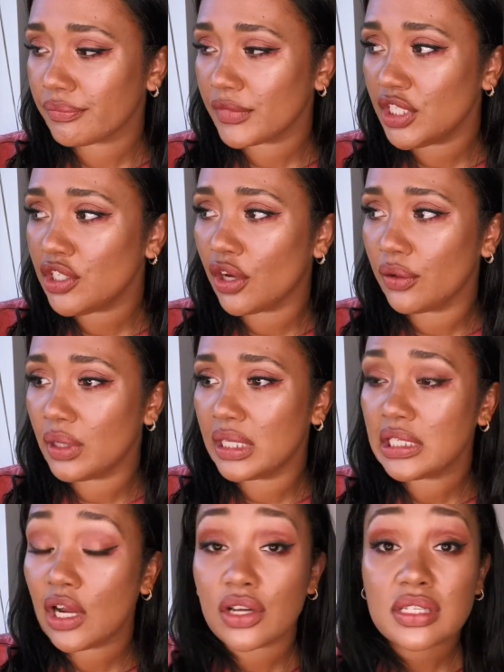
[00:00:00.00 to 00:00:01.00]

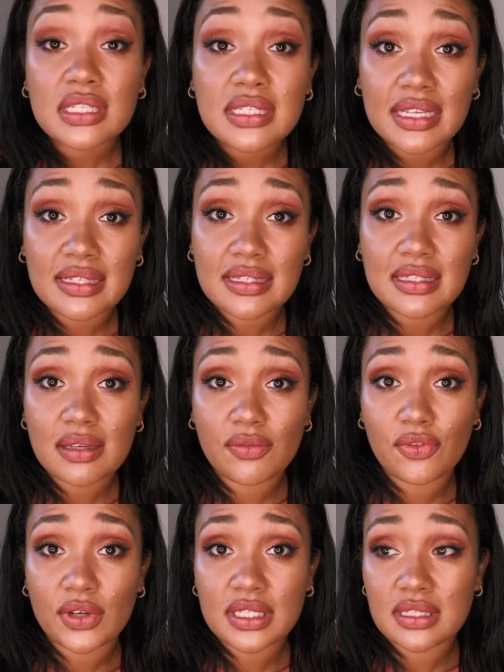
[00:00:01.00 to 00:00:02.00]
Narcissists,
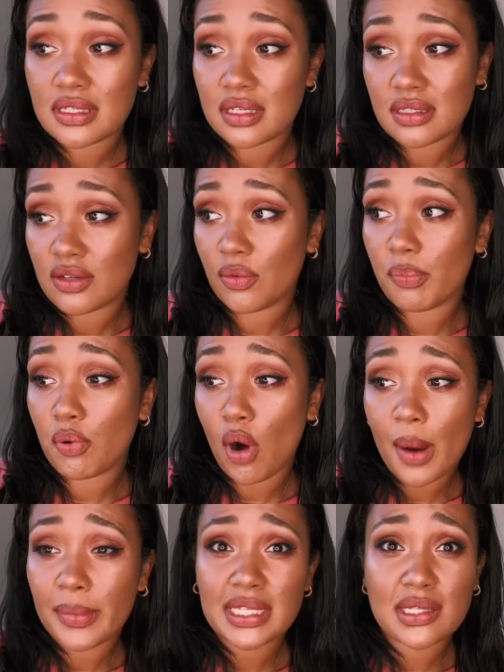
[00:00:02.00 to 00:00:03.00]
for instance, are a
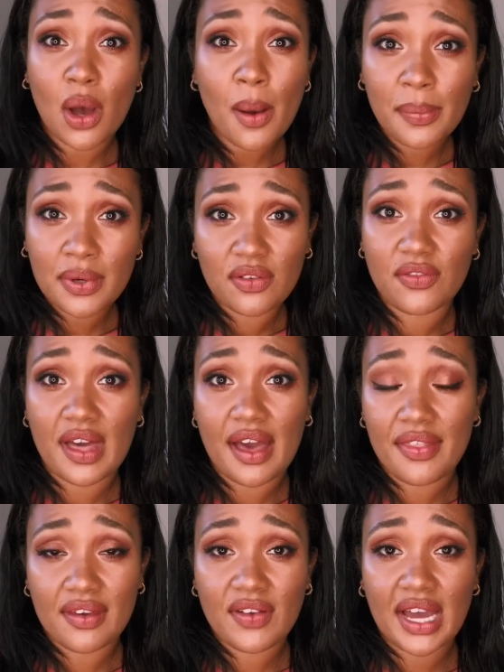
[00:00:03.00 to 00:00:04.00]
prime example of that.
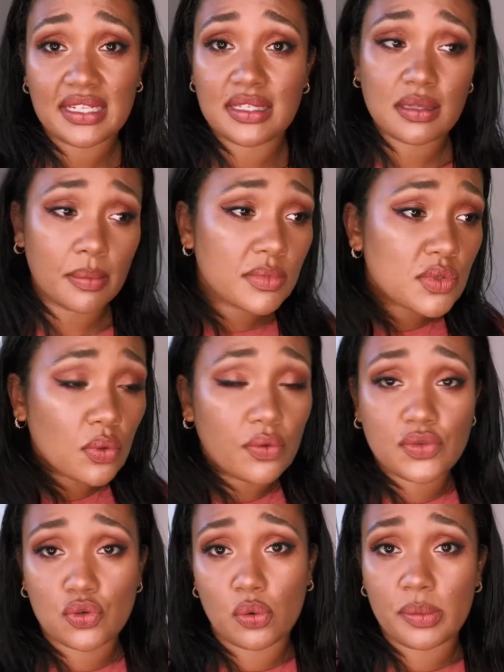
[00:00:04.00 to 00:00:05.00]
They've had some sort
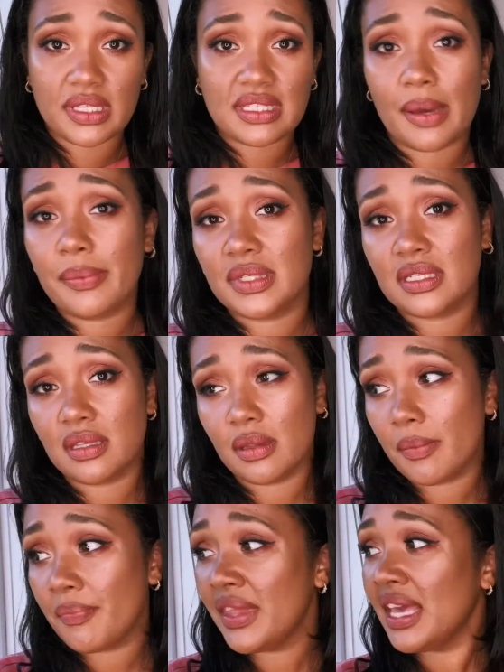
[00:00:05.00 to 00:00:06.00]
of trauma that's happened to
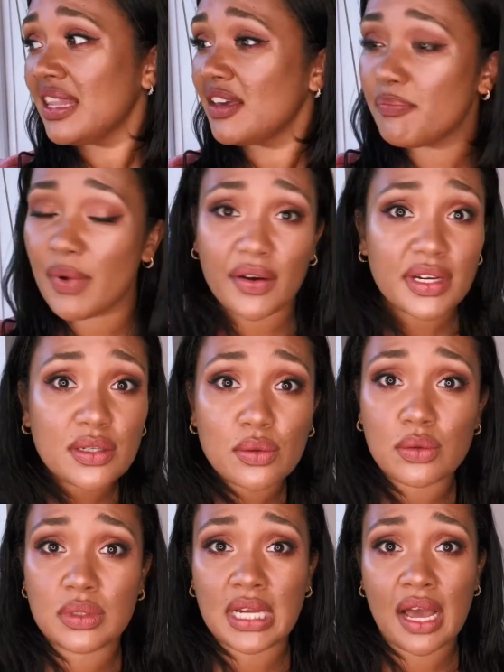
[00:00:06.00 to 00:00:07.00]
them. They've buried it
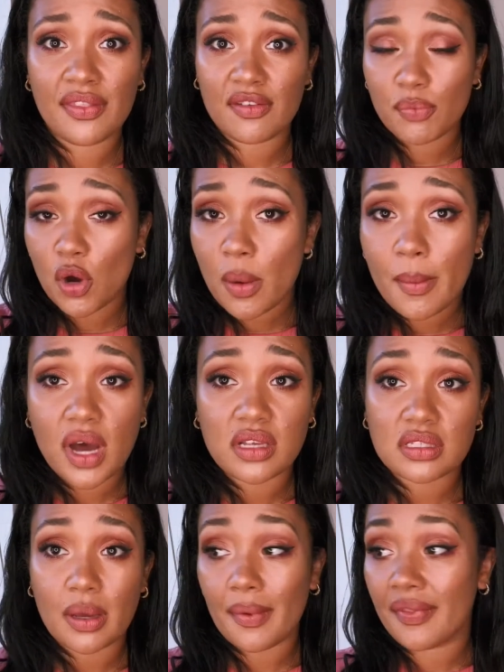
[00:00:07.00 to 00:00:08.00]
all down. They've put a
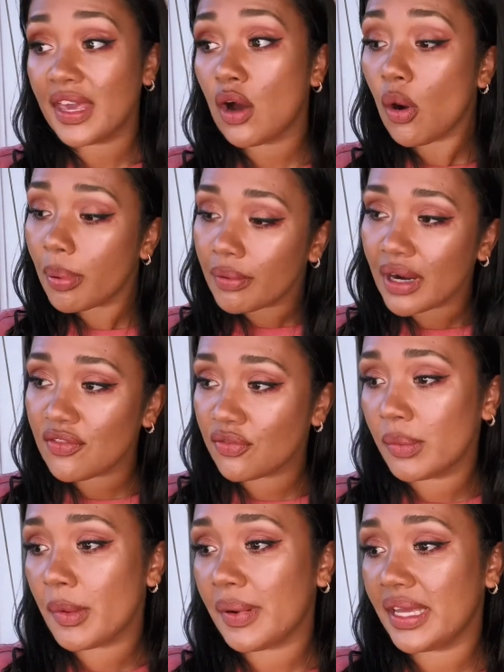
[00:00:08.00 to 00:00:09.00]
mask up, and they operate
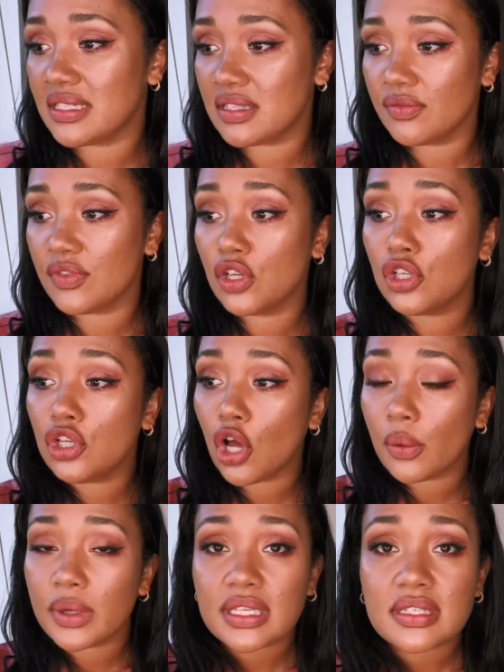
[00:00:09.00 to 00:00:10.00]
from a place of the
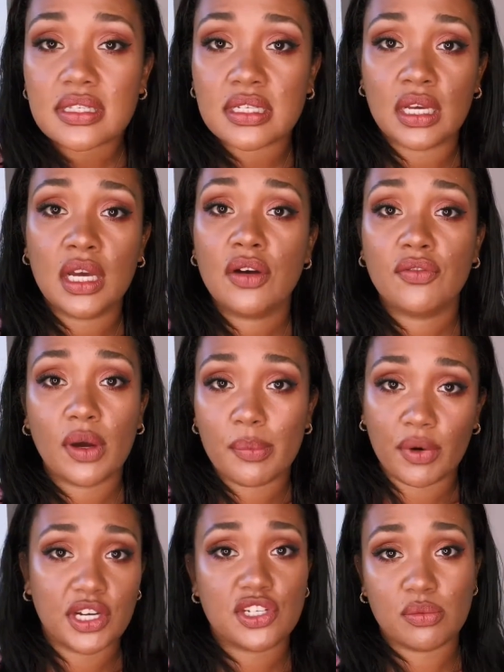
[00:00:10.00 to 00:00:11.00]
lowest
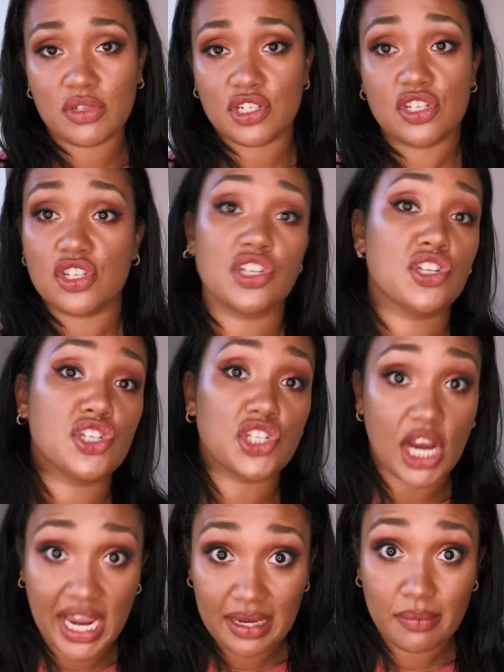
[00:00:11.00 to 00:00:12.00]
vibration, which is just
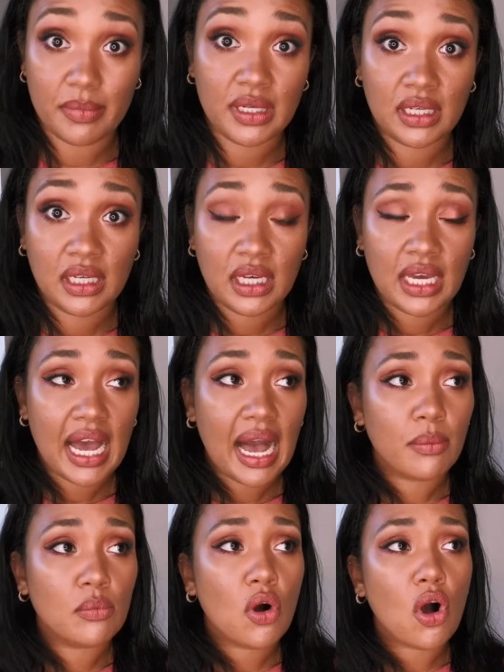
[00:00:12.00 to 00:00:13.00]
shame.
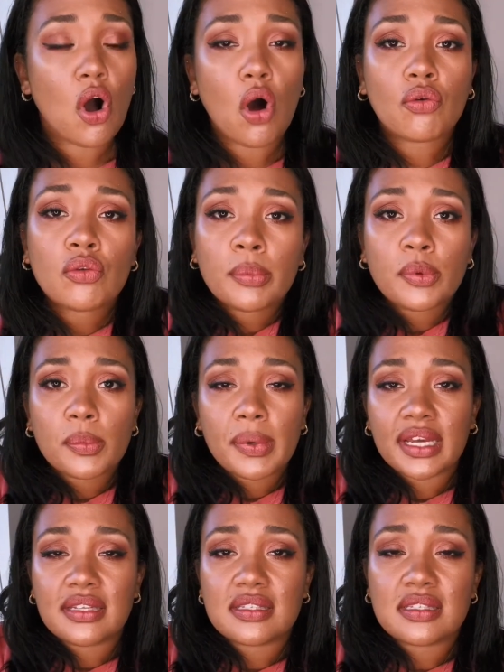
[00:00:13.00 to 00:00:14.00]
And what a horrible
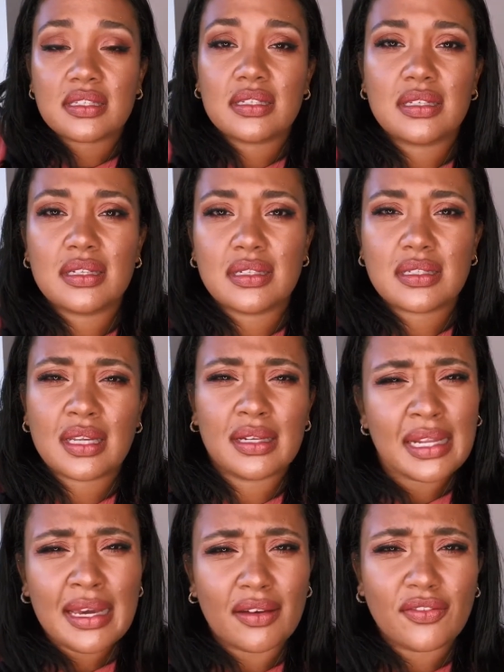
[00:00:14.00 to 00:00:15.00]
place to
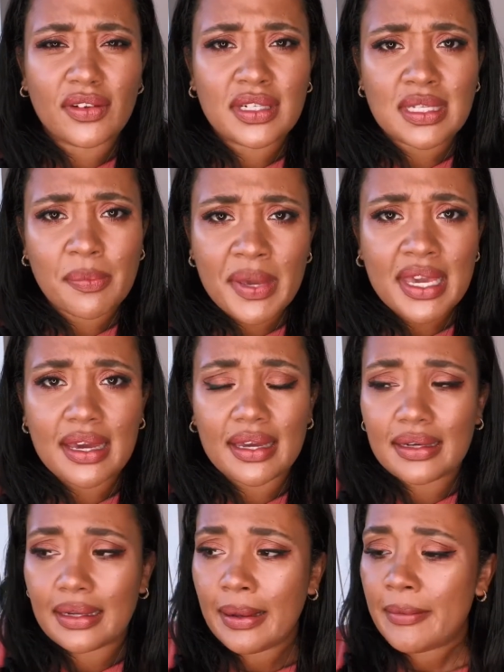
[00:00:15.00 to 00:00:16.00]
live and to be
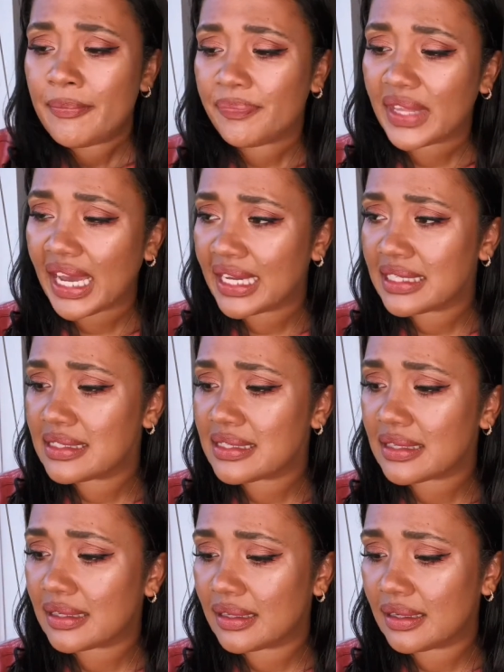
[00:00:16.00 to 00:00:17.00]
in.
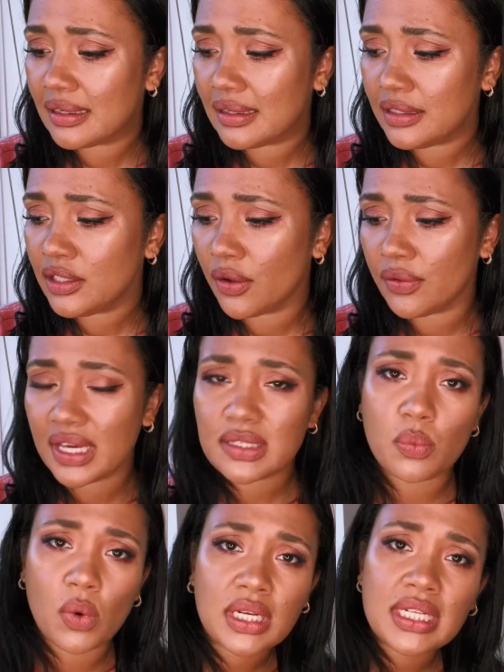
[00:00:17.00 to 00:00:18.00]
And
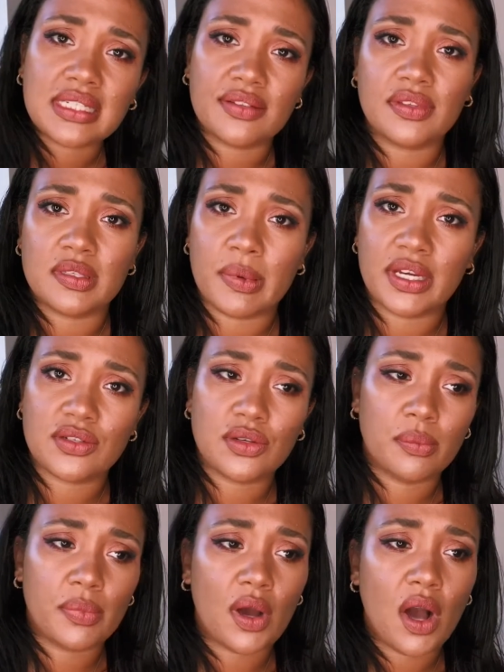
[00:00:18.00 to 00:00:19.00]
that's one end of the
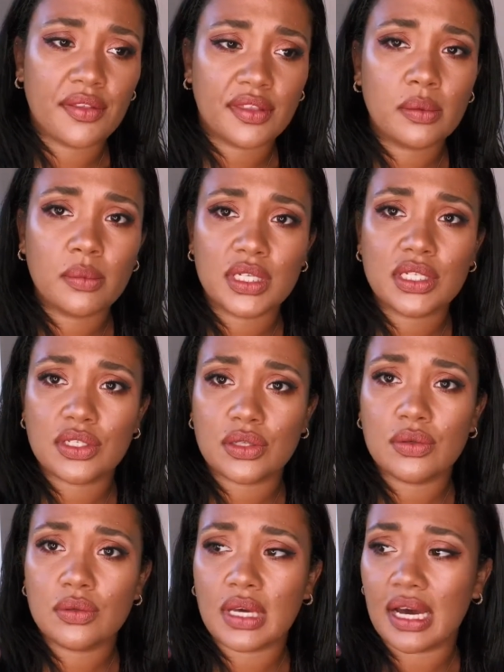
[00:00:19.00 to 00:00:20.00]
spectrum, but I think we
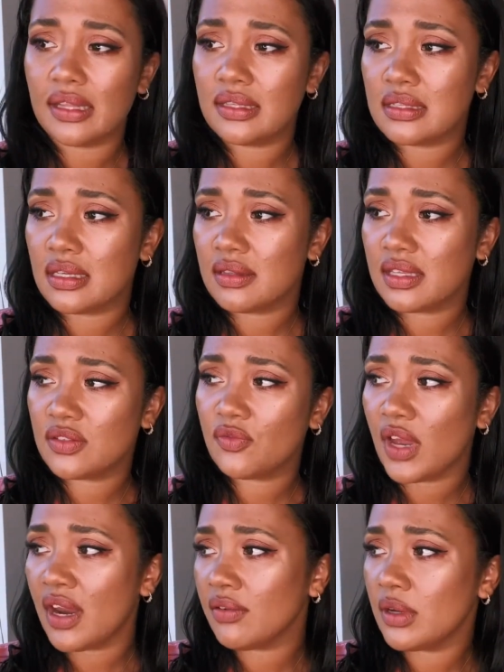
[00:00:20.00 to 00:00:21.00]
do that. There's
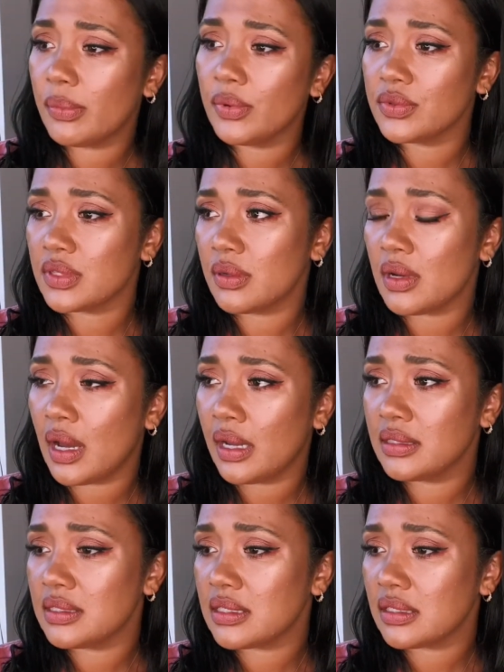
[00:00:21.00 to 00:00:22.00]
variables,
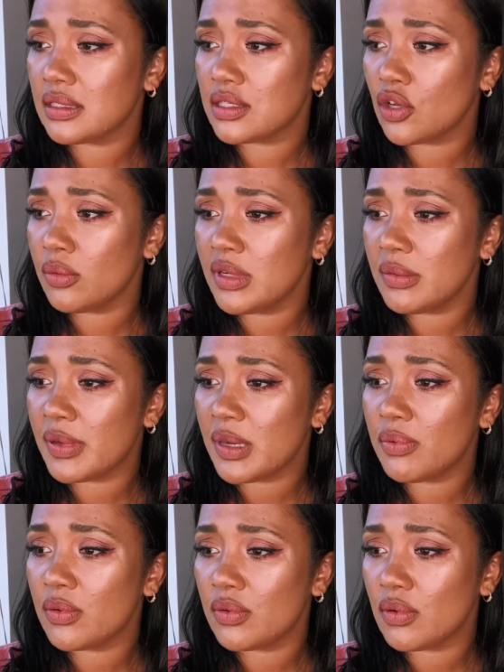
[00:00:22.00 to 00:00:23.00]
and so many
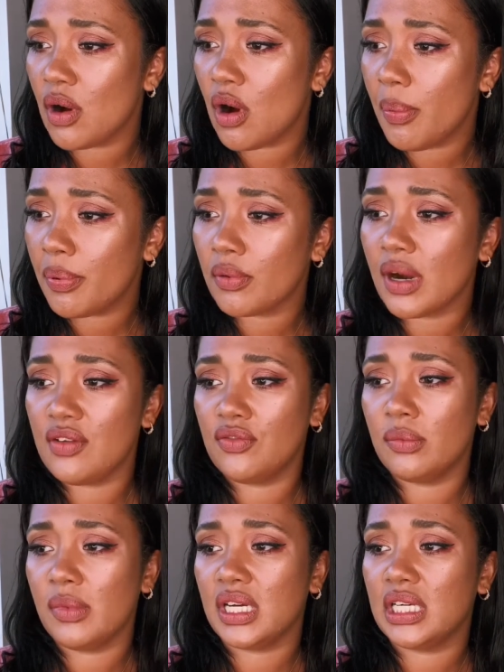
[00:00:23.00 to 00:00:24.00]
people operate
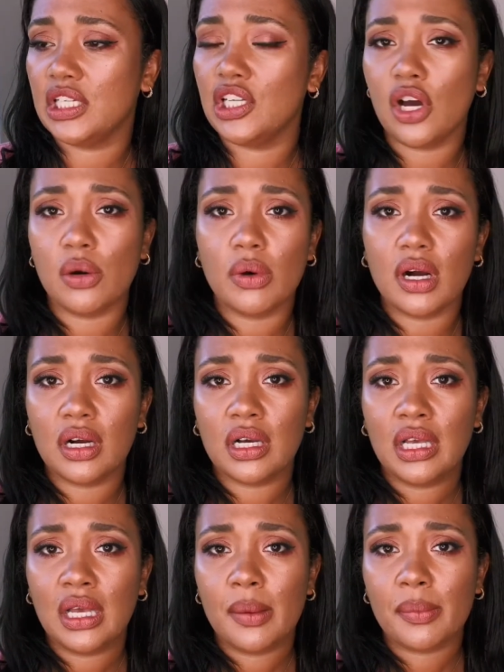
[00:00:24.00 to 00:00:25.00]
from like a lower
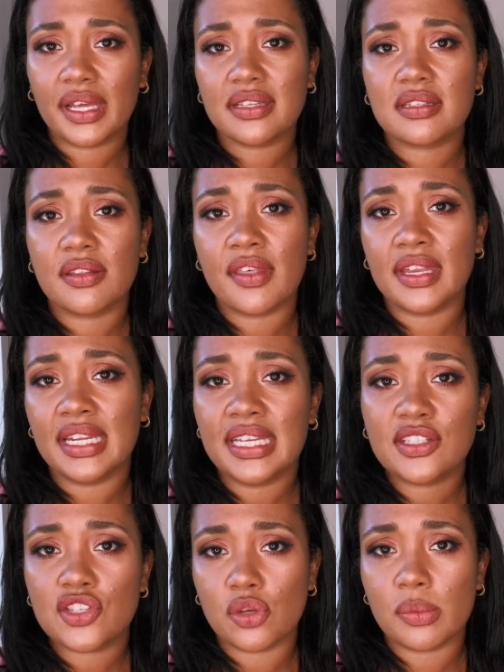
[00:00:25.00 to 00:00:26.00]
place than they
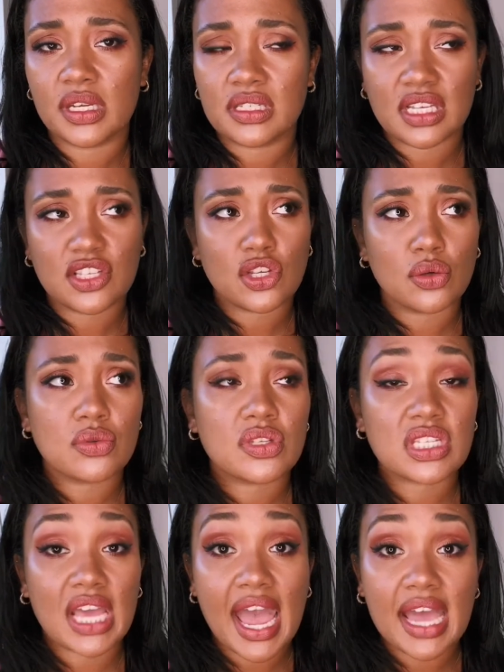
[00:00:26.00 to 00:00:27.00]
need to, because they're so
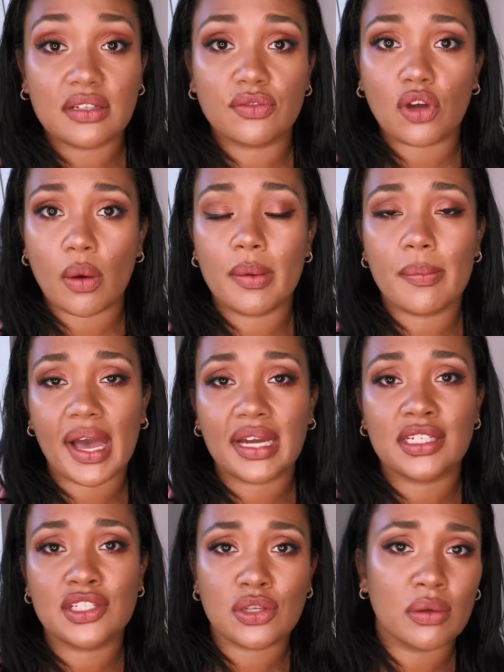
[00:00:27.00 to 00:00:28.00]
scared of going
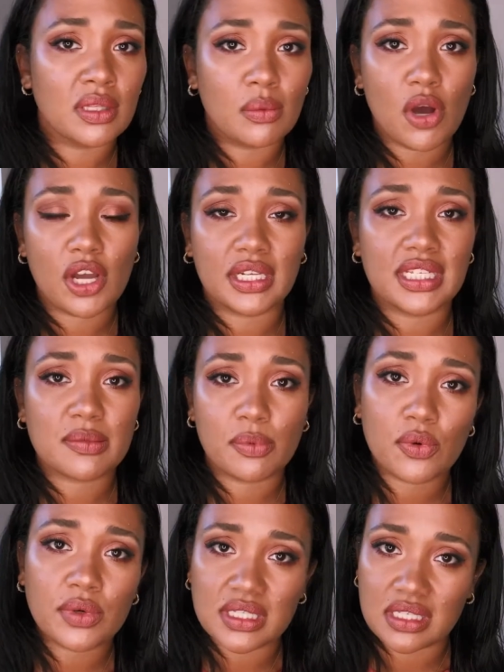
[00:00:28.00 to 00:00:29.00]
back and doing the work and
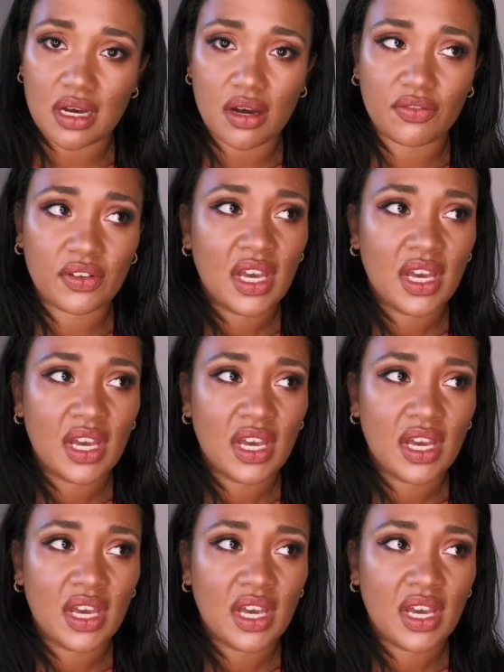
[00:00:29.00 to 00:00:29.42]
exploring stuff.